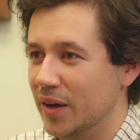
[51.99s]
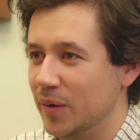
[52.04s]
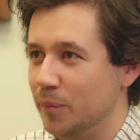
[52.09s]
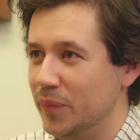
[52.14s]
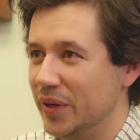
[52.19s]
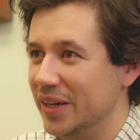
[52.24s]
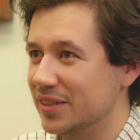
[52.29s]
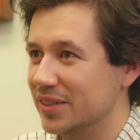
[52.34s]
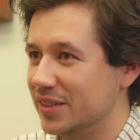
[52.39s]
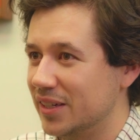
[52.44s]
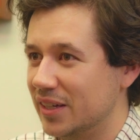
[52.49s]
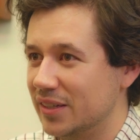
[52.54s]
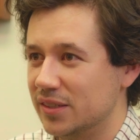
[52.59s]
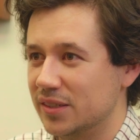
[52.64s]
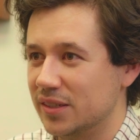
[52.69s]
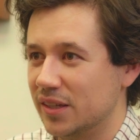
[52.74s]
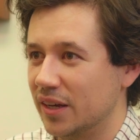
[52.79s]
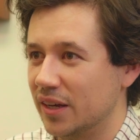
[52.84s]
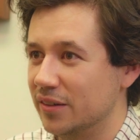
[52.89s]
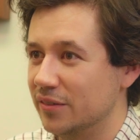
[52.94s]
big
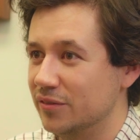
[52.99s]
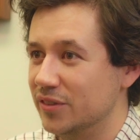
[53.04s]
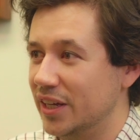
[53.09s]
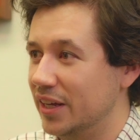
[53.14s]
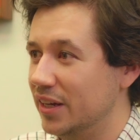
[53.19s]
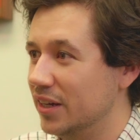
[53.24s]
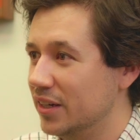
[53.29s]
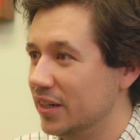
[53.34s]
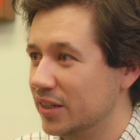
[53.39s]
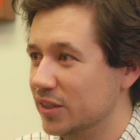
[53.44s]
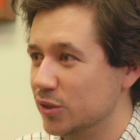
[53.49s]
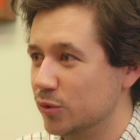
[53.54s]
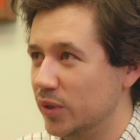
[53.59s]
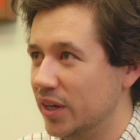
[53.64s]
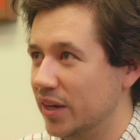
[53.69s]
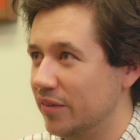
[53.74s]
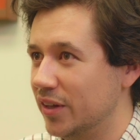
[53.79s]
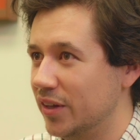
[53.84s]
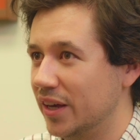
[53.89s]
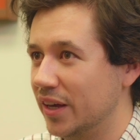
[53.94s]
sets like of data, because we
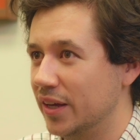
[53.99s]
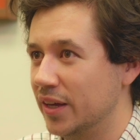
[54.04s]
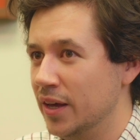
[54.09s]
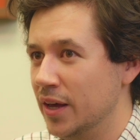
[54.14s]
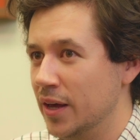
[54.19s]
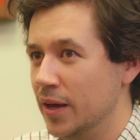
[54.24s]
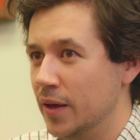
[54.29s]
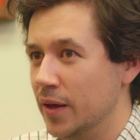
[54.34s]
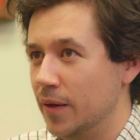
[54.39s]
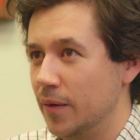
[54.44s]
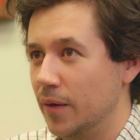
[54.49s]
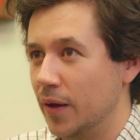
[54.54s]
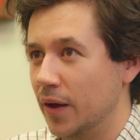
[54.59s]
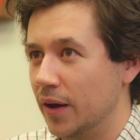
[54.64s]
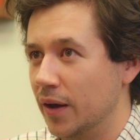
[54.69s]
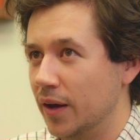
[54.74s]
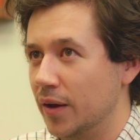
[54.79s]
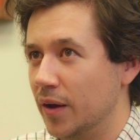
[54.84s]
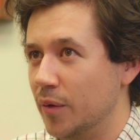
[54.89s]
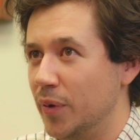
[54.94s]
have like
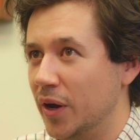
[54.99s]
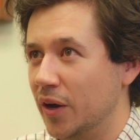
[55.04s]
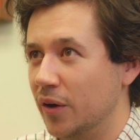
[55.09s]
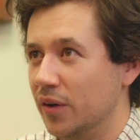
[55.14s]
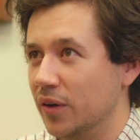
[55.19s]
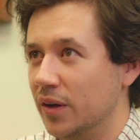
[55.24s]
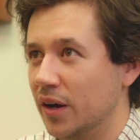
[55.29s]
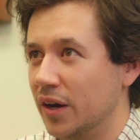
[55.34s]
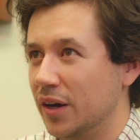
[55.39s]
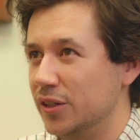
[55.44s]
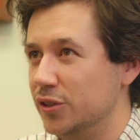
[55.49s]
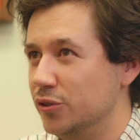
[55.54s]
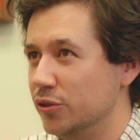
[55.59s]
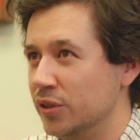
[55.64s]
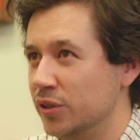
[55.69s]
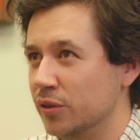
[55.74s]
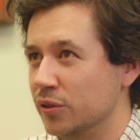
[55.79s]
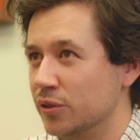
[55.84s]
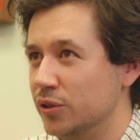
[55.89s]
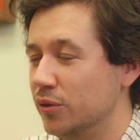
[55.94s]
about
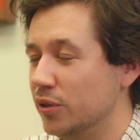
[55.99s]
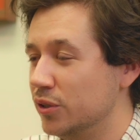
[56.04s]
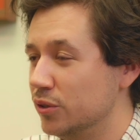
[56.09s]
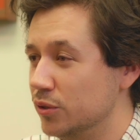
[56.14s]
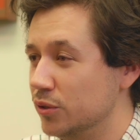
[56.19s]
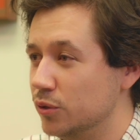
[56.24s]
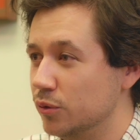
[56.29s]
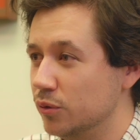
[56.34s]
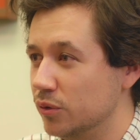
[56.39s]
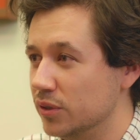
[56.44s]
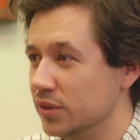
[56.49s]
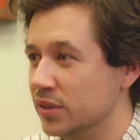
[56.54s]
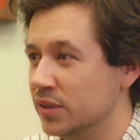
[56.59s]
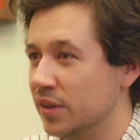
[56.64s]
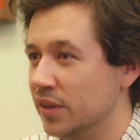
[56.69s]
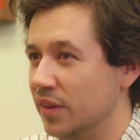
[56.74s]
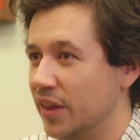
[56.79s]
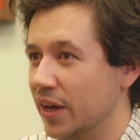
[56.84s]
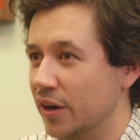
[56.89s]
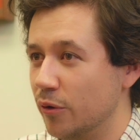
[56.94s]
100 or 200 tools
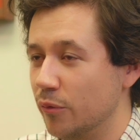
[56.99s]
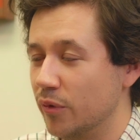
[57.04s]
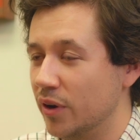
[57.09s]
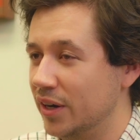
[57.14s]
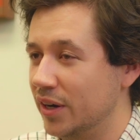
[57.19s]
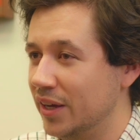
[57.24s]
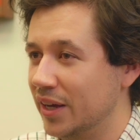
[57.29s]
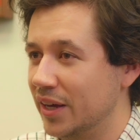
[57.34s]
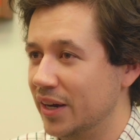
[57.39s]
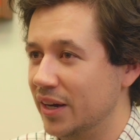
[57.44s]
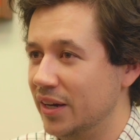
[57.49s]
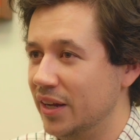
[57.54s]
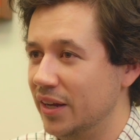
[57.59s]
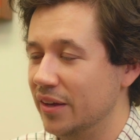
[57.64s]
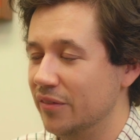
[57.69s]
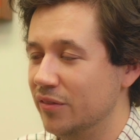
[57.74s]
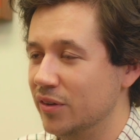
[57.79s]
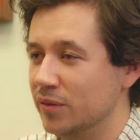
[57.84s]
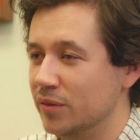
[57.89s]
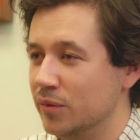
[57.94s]
that are running at any
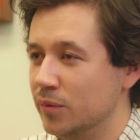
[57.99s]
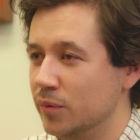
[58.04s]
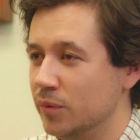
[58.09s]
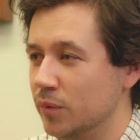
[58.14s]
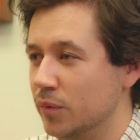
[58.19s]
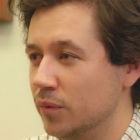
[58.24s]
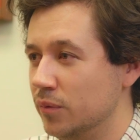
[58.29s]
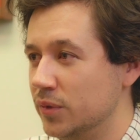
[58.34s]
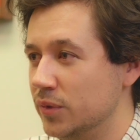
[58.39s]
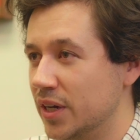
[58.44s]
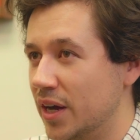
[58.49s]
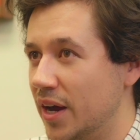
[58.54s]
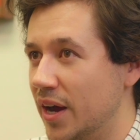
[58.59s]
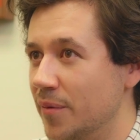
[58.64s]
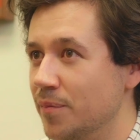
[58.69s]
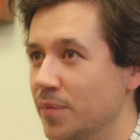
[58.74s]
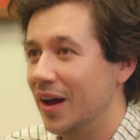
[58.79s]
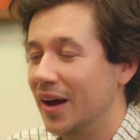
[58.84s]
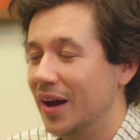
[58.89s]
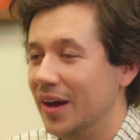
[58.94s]
given
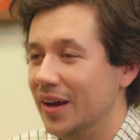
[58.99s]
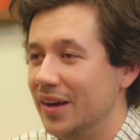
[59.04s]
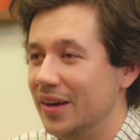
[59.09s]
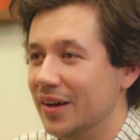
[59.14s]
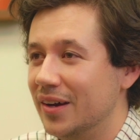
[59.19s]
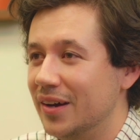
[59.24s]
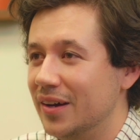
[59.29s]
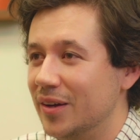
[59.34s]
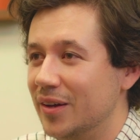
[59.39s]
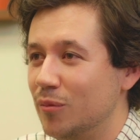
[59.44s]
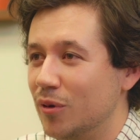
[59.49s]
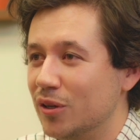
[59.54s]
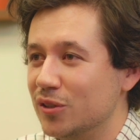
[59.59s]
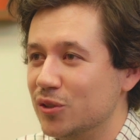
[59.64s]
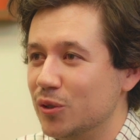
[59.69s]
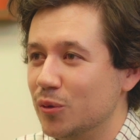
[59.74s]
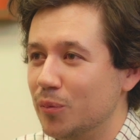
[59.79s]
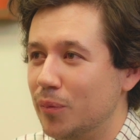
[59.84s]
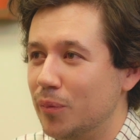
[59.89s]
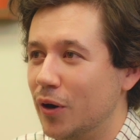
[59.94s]
time. I am
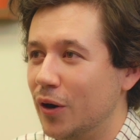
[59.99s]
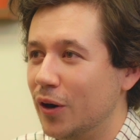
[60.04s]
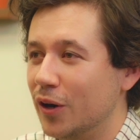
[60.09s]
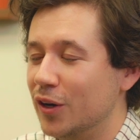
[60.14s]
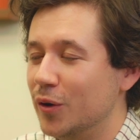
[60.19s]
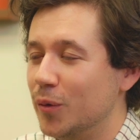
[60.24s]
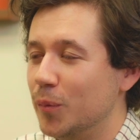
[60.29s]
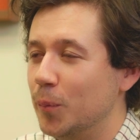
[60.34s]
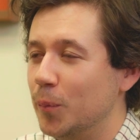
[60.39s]
also part